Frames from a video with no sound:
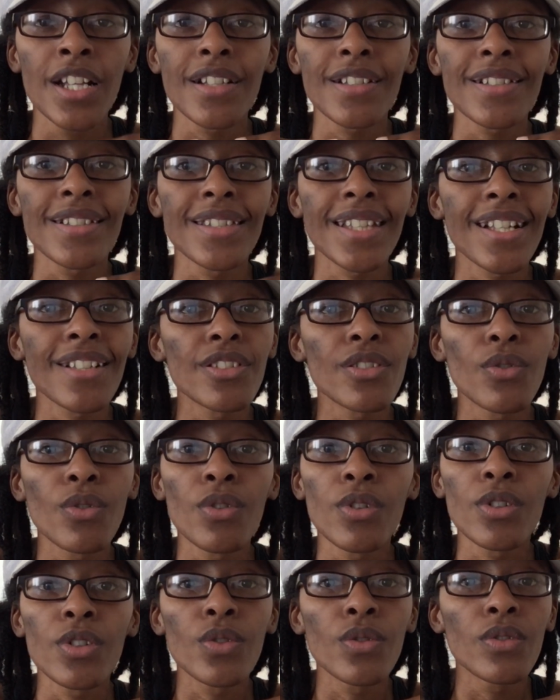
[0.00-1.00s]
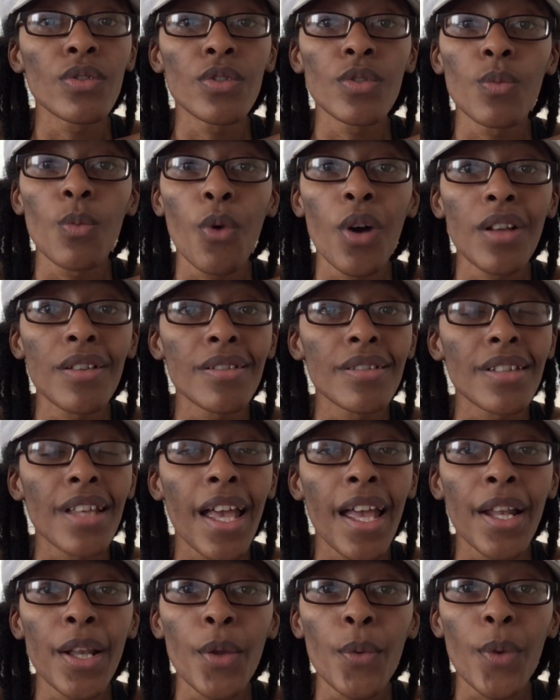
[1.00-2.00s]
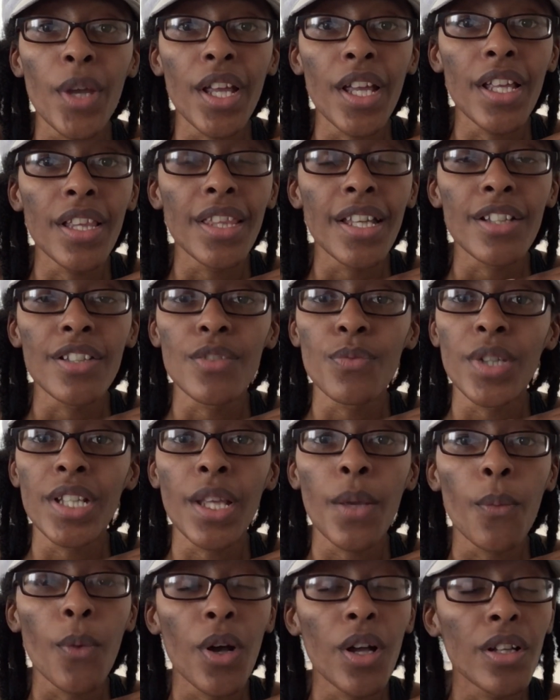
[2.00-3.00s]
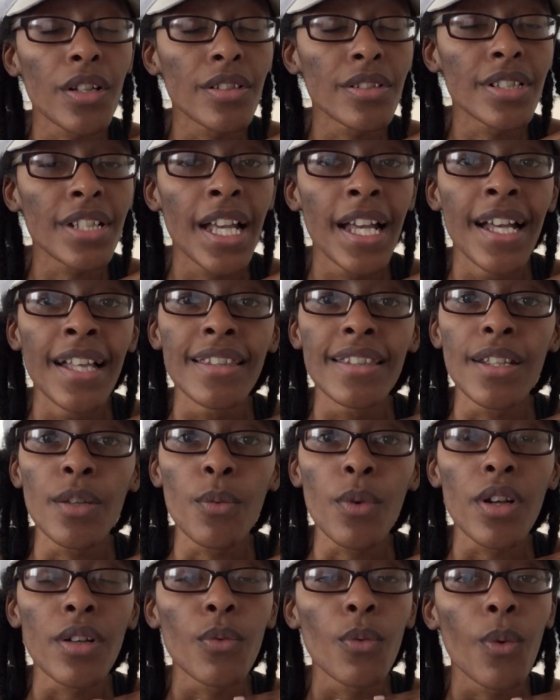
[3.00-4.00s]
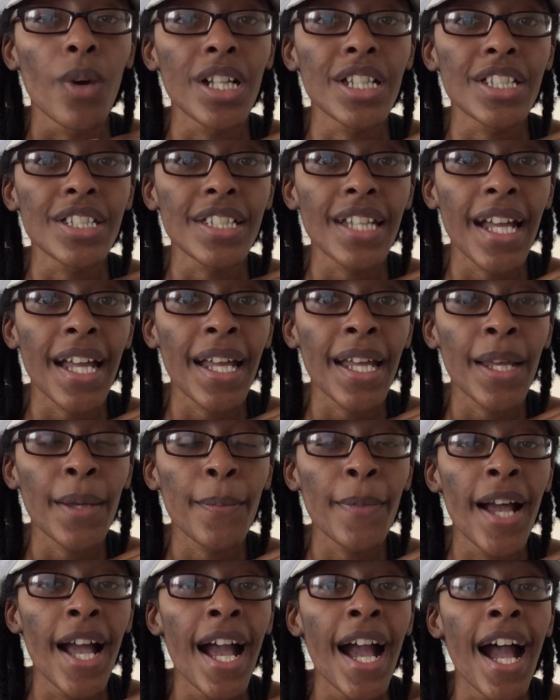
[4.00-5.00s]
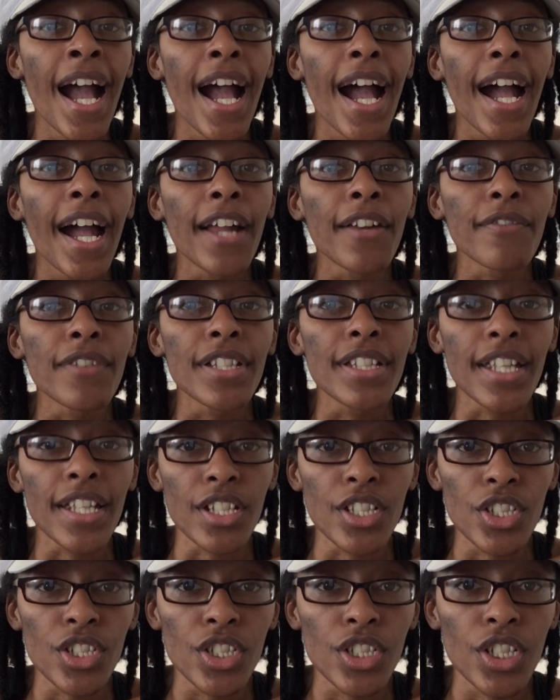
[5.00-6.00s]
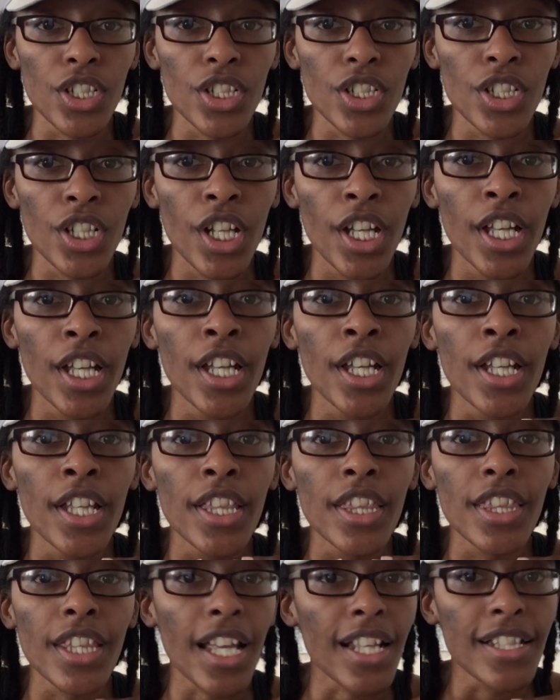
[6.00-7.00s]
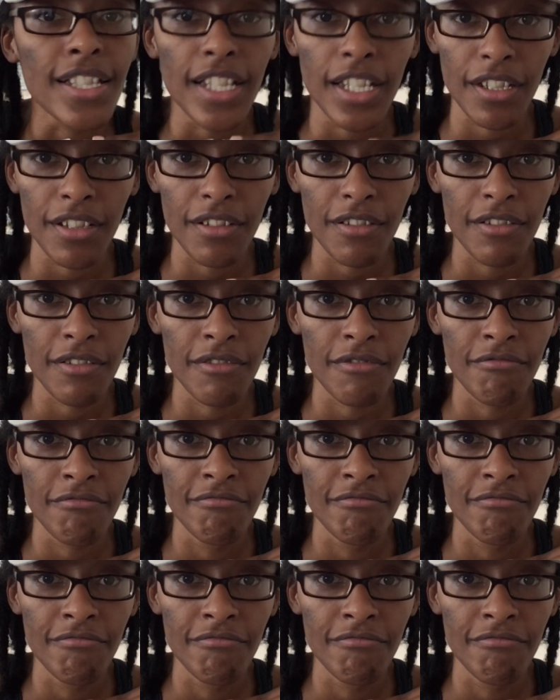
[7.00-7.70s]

because that's all YouTube wants anyway. That's what they want. They want watch time and retention. That's it.